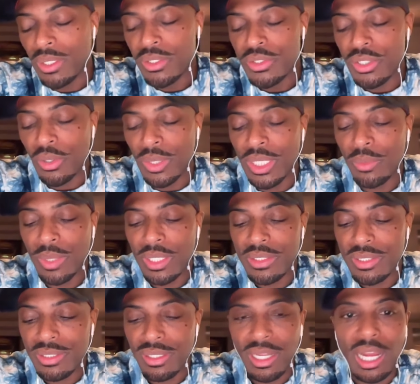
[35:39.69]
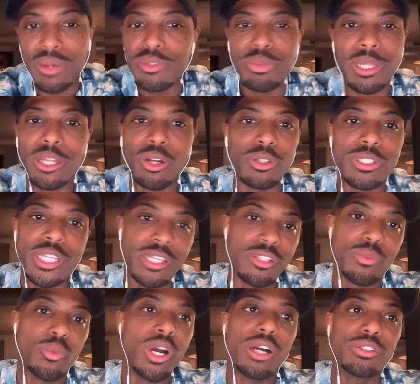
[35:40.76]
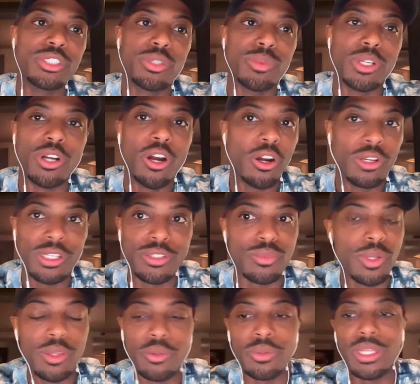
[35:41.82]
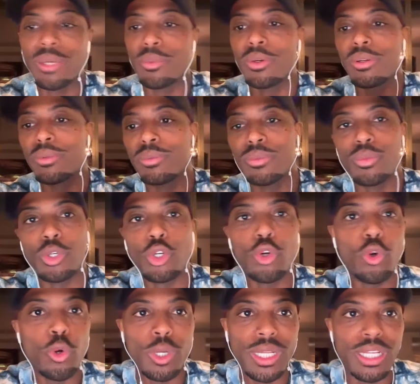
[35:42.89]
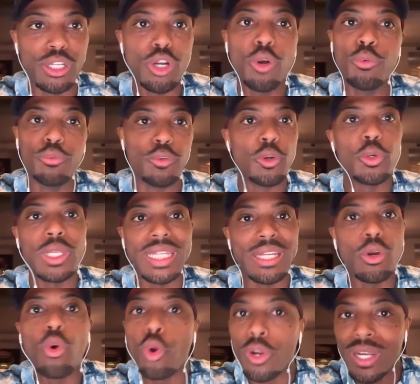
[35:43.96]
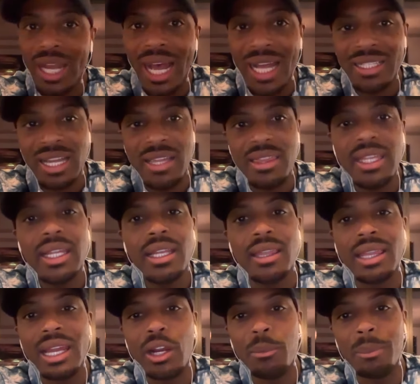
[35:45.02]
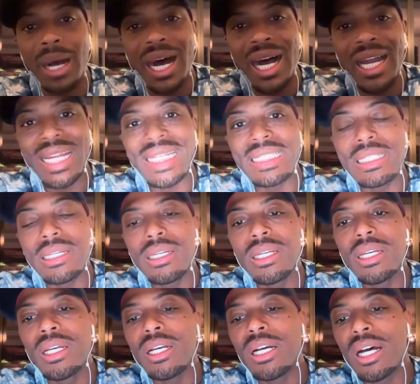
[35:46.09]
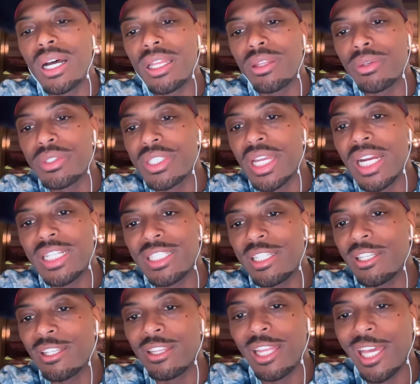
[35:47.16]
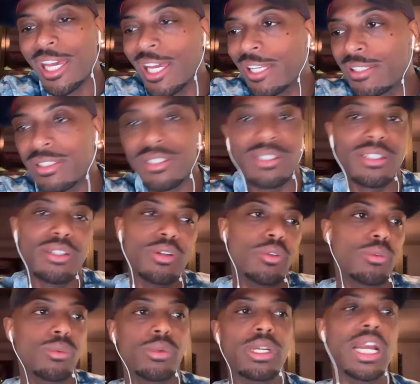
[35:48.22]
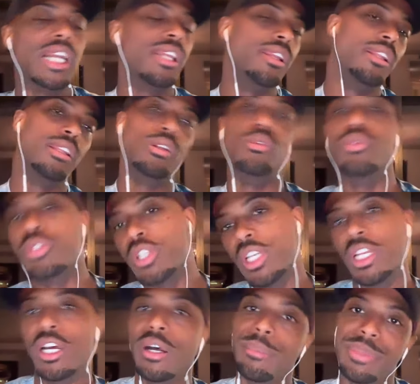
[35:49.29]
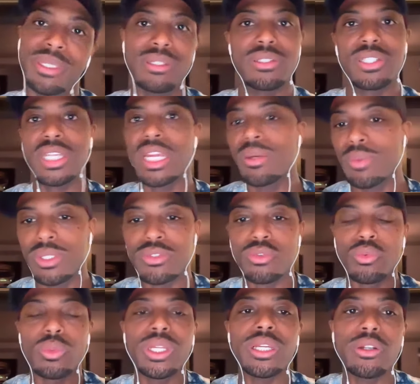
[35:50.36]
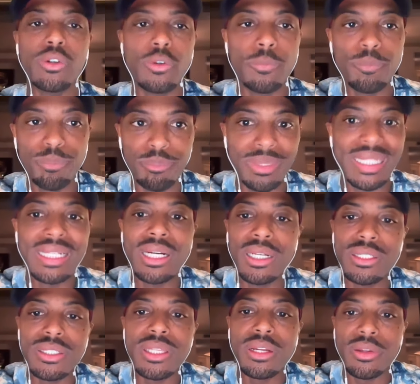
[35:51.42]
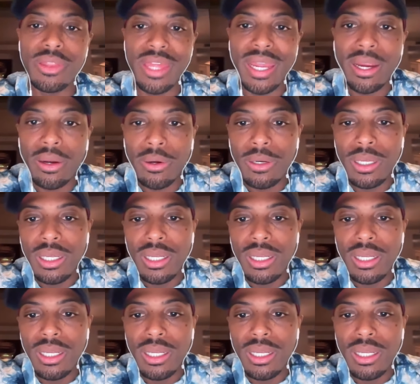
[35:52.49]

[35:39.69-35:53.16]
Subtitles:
So anyways, I was planning on saying some wild shit regardless, whether they were recording covertly or not. I think in their mind, there's the idea that, you know, we're not going to loosen up and say what's real because they're there.